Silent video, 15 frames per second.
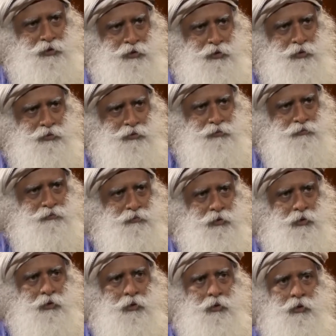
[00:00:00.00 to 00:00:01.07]
or no?
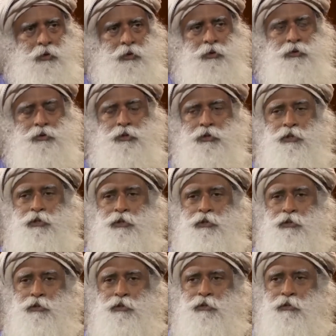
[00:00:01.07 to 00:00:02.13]

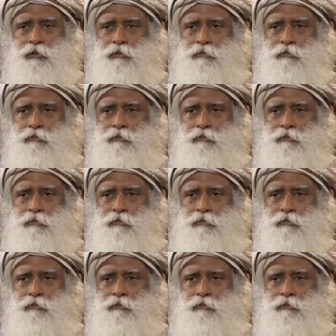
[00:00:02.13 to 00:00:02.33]
See,